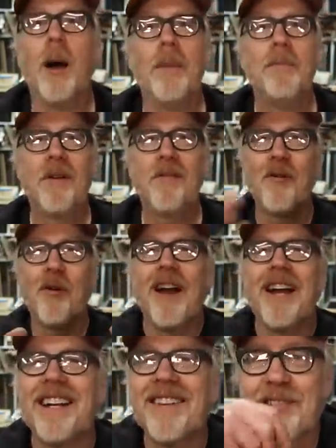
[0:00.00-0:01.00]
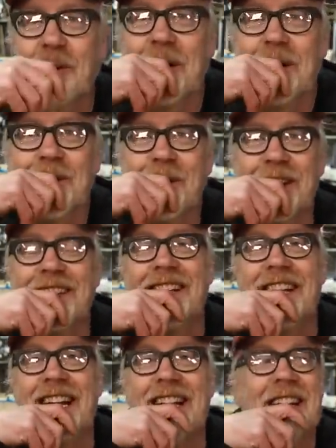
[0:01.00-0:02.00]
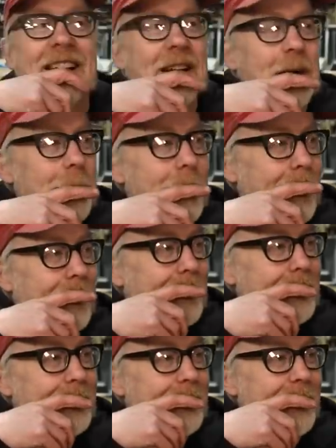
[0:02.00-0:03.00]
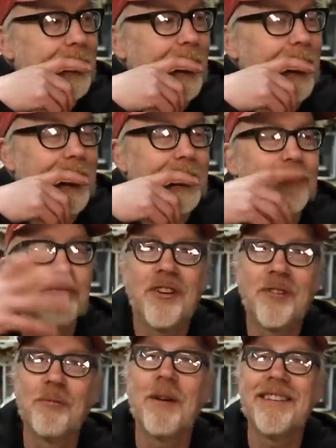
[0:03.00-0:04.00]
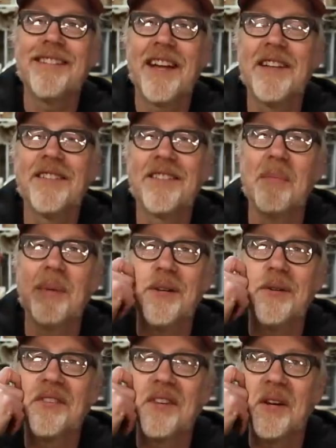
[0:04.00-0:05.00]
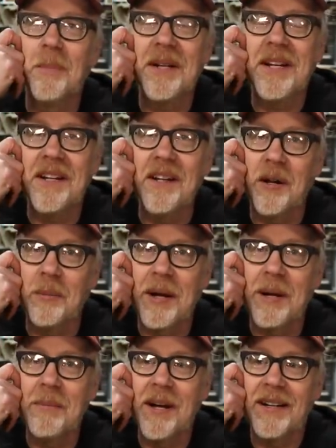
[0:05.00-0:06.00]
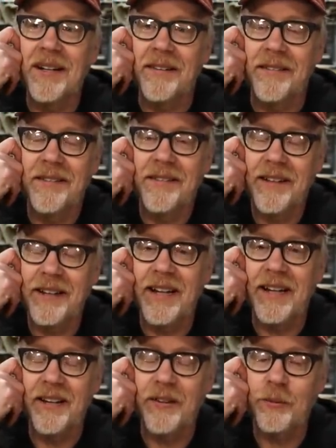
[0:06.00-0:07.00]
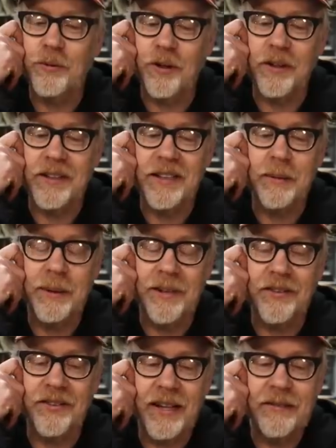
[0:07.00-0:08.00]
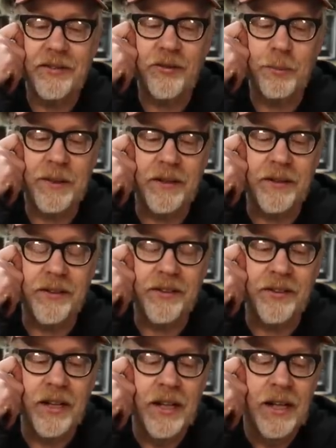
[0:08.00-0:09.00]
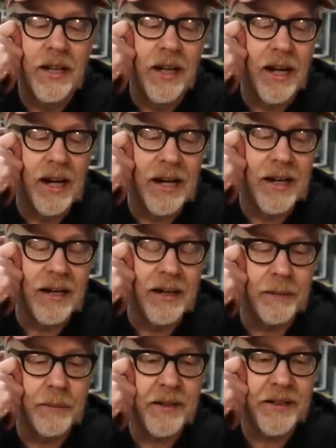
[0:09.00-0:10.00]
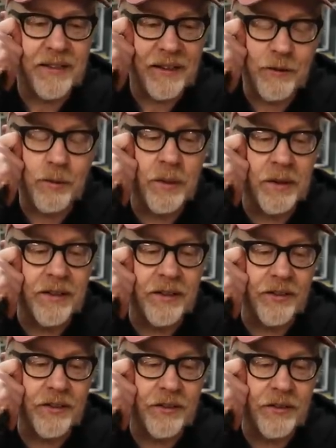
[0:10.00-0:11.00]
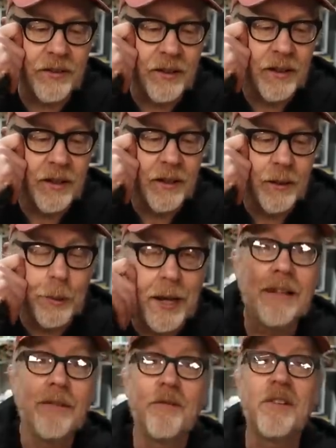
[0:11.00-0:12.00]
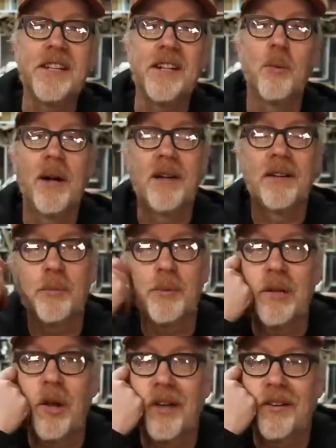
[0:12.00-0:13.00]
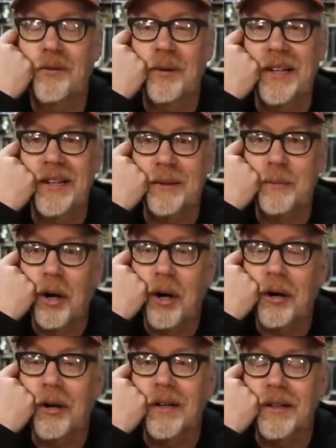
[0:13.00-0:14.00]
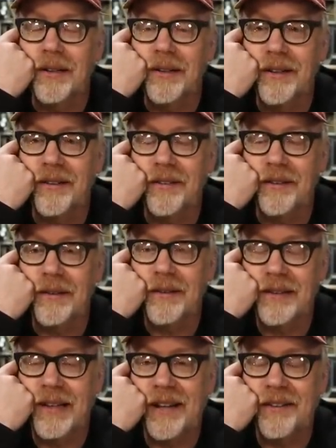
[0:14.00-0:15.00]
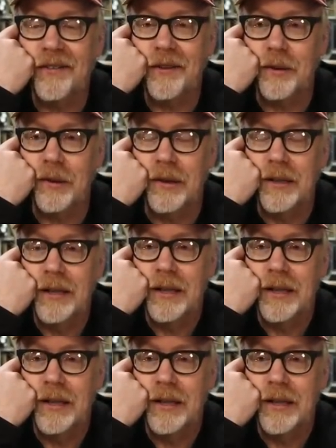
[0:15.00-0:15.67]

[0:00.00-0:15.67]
uh, before I get started with today, uh, I just want to tell you somebody who's going to be on my mind today as we're talking about savage builds, uh, because everyone is painfully aware that we lost Grant Imahara this this last year.